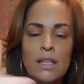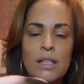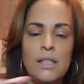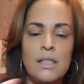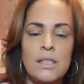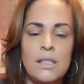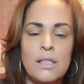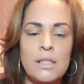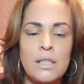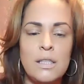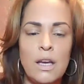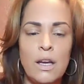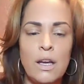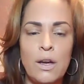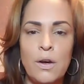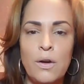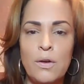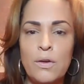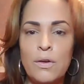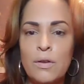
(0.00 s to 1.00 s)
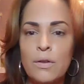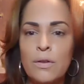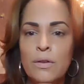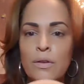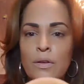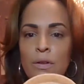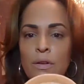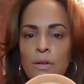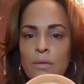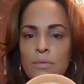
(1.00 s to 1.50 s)
So
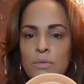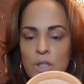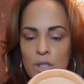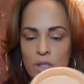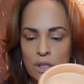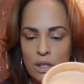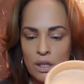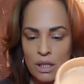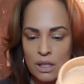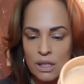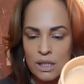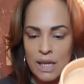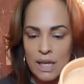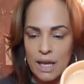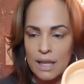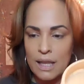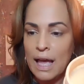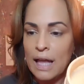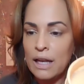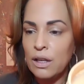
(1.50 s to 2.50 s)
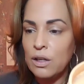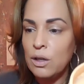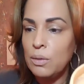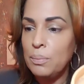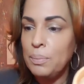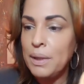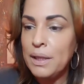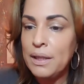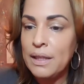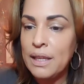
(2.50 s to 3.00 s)
just going to take that little
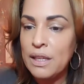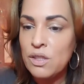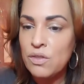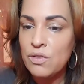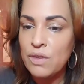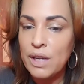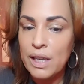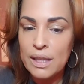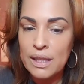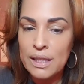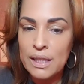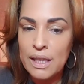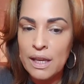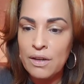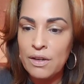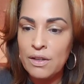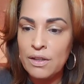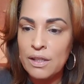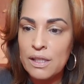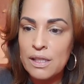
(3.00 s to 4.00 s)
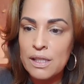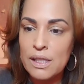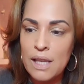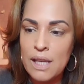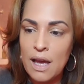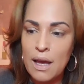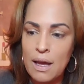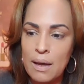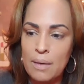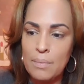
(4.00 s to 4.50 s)
bit that's right there on the
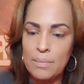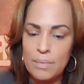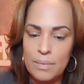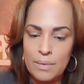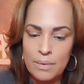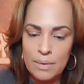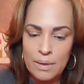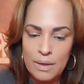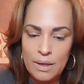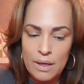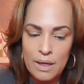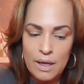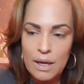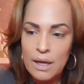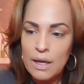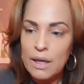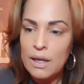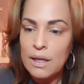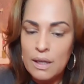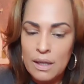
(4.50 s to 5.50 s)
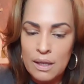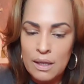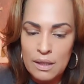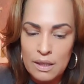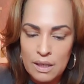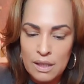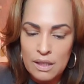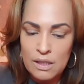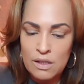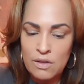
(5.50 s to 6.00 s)
top. I
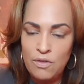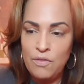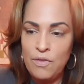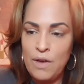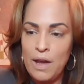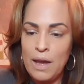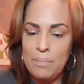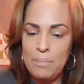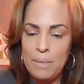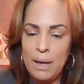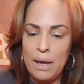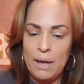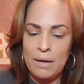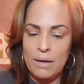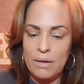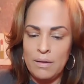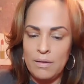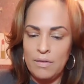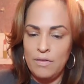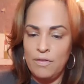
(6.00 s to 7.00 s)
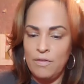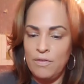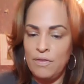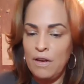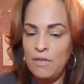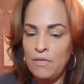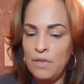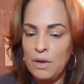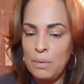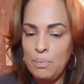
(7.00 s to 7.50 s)
need to find my
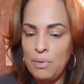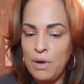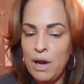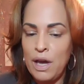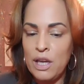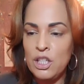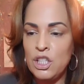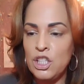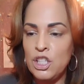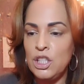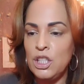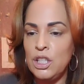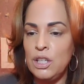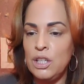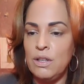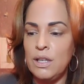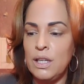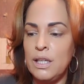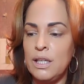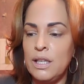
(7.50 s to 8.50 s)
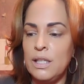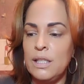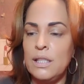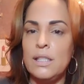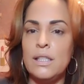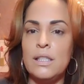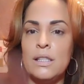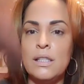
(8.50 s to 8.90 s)
fluffy brush. Here it is.